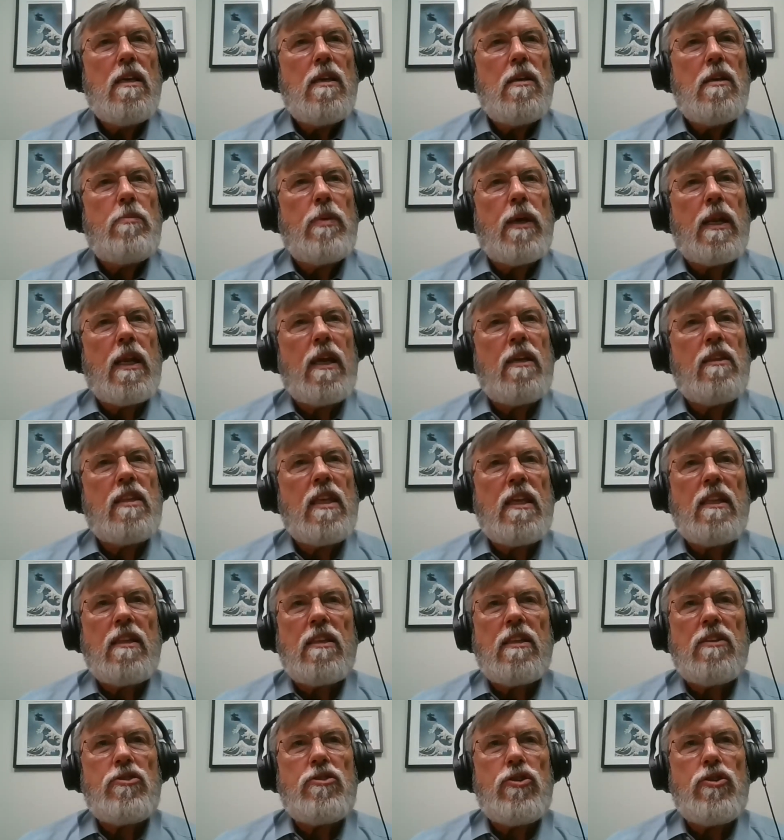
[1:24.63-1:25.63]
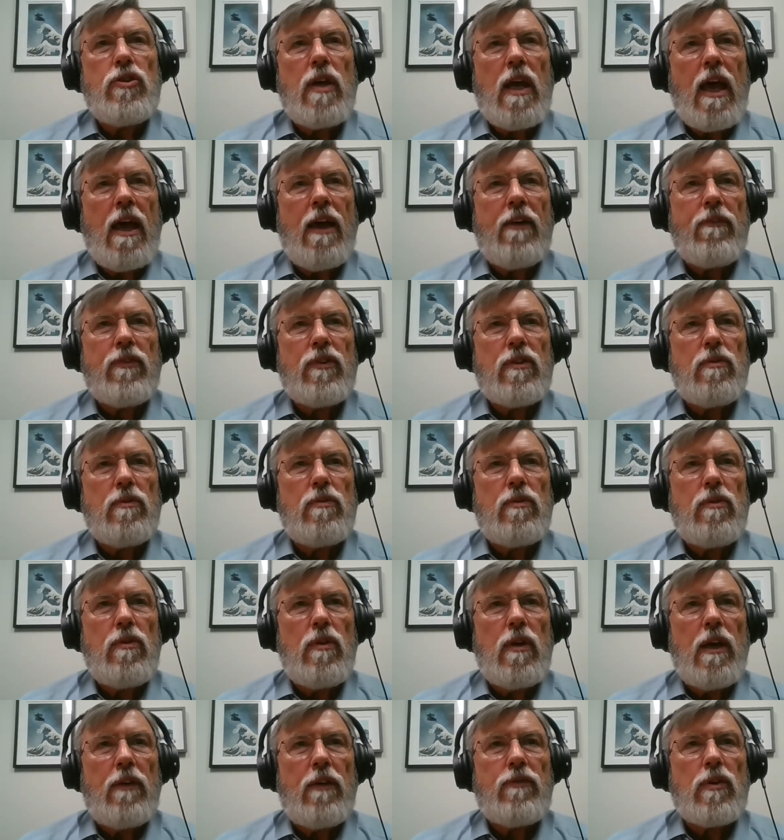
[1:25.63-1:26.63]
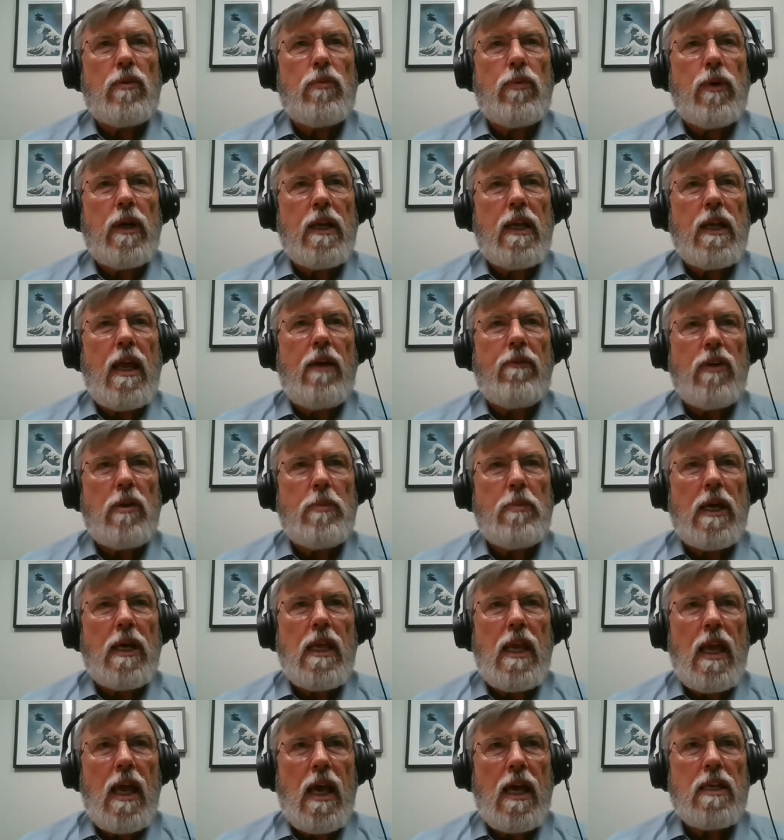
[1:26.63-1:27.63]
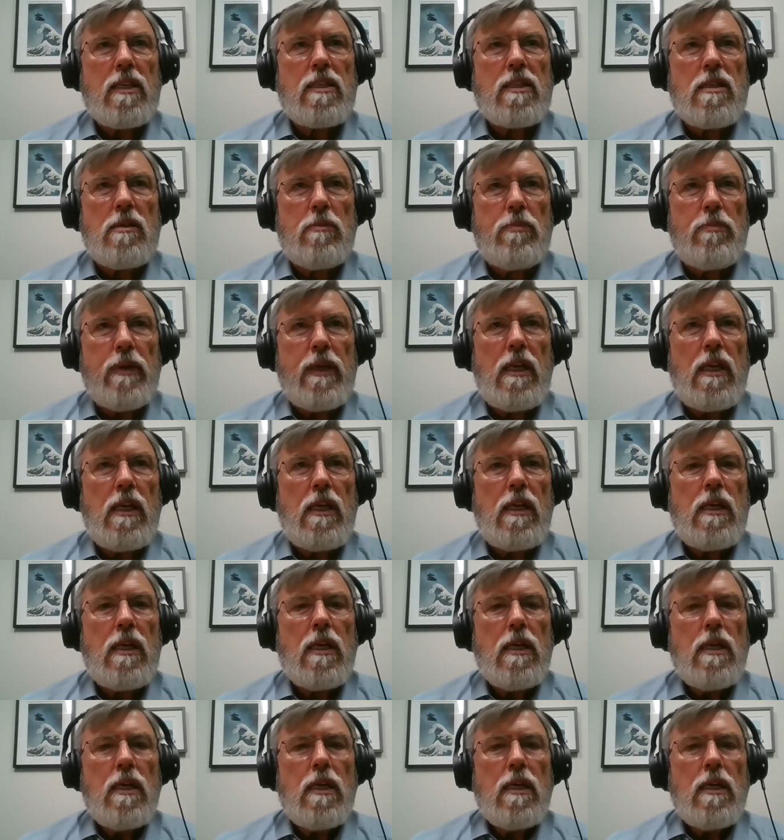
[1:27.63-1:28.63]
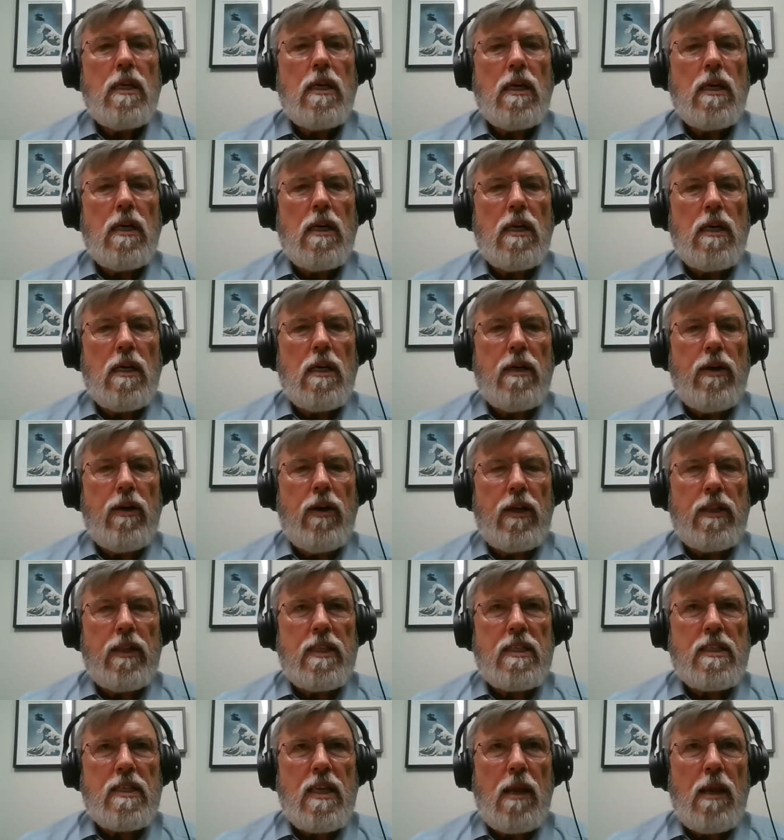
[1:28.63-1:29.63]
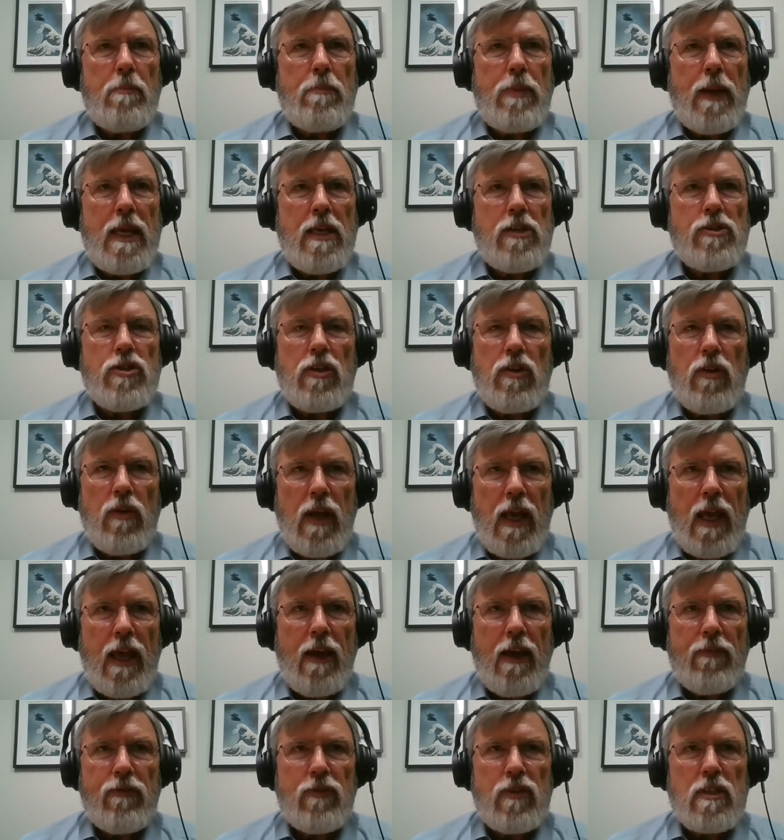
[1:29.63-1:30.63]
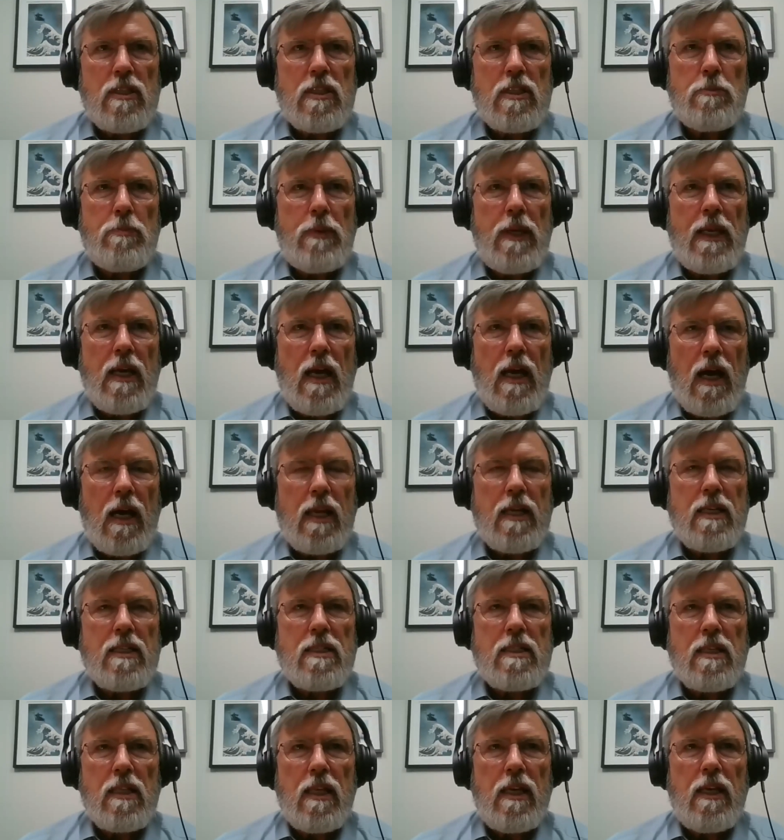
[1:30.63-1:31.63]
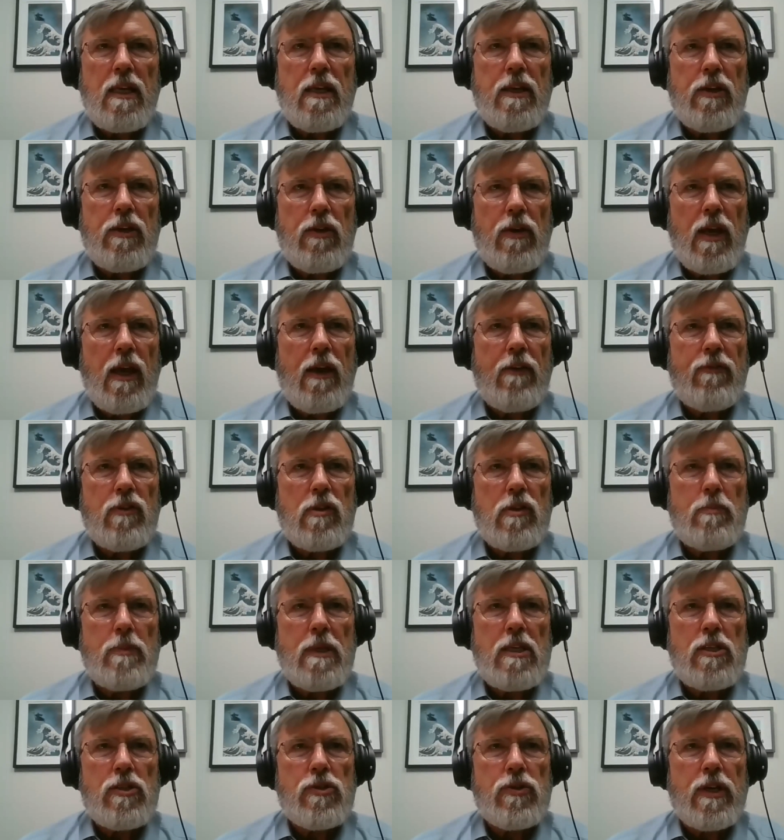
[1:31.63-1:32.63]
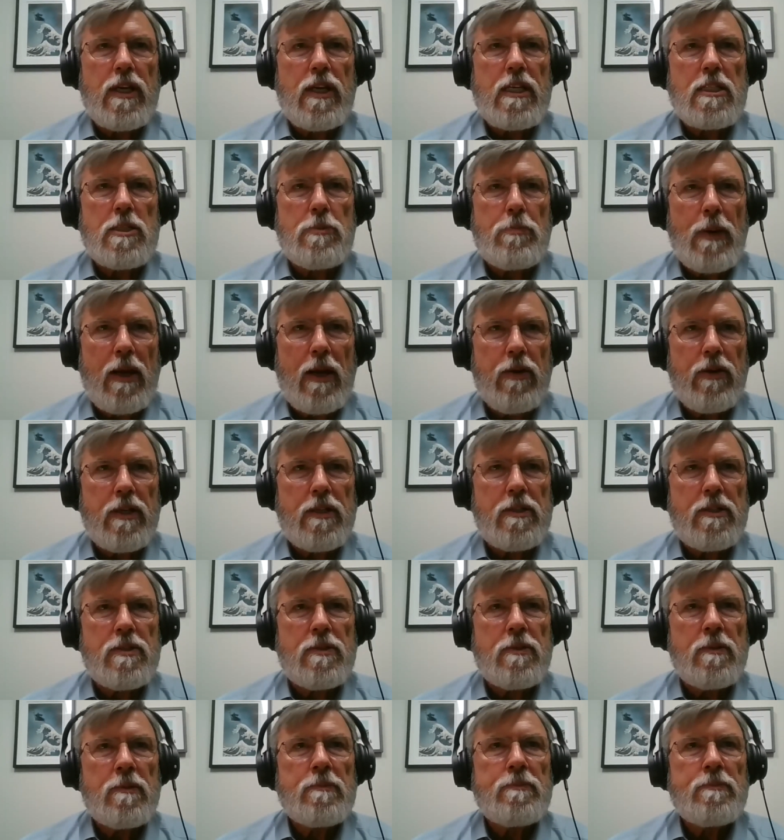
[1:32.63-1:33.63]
But I think that you have to you have to rank. Everybody has to be uh, on the same page, and you have to speak honestly, and you have to be transparent,